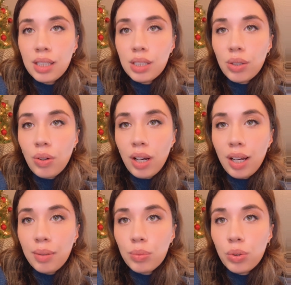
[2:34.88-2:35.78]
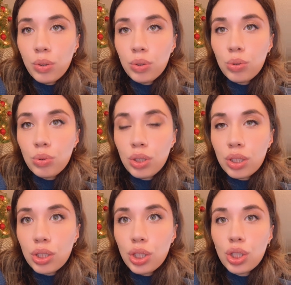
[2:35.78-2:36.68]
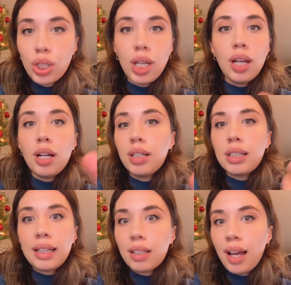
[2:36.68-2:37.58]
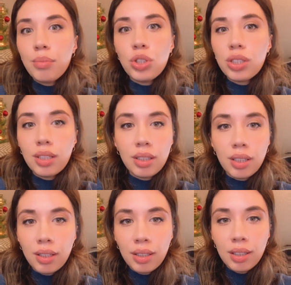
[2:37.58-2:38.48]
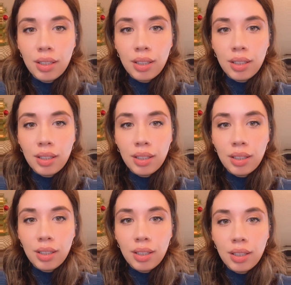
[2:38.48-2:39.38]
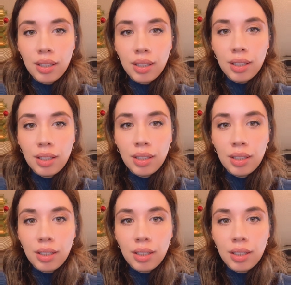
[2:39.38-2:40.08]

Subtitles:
So I'm going to just share, like I'm just gonna flip my camera so